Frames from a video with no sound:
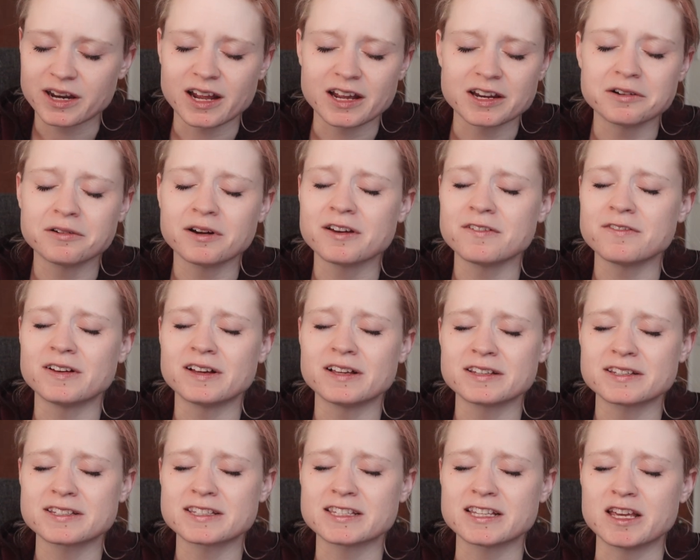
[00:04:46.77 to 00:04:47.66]
I know I fell
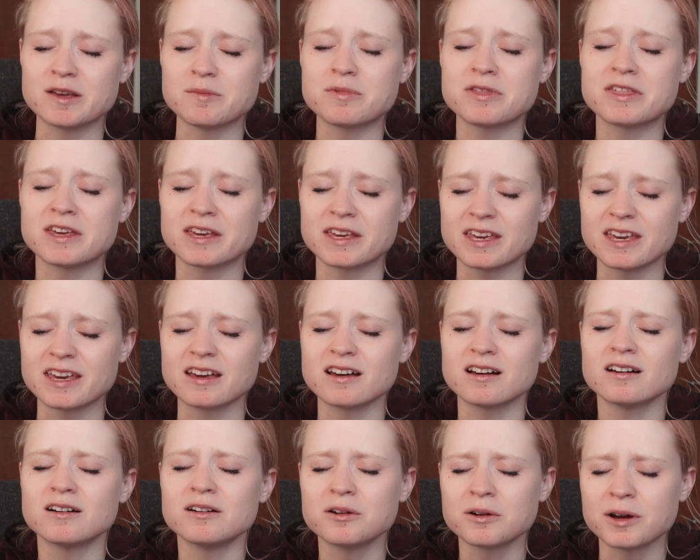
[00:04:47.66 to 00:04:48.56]
asleep thinking,
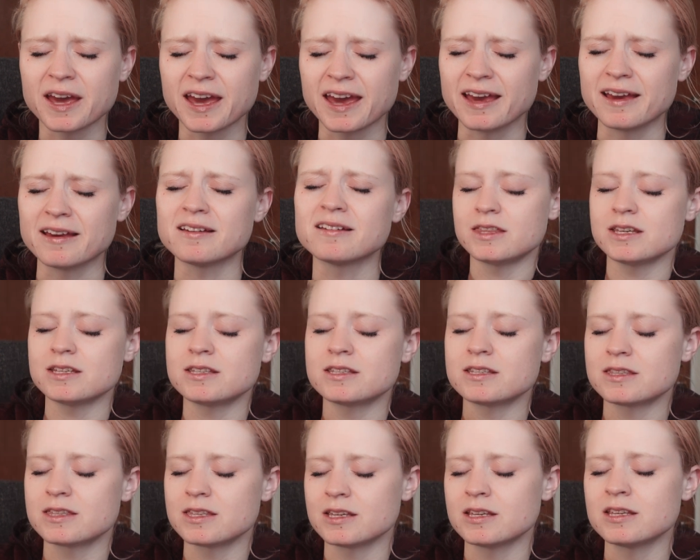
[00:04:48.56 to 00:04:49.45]
okay,
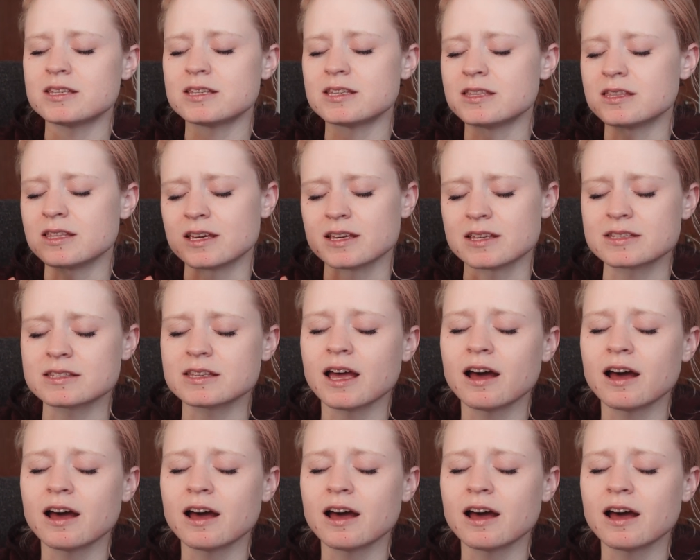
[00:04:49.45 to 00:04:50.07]
this, and this.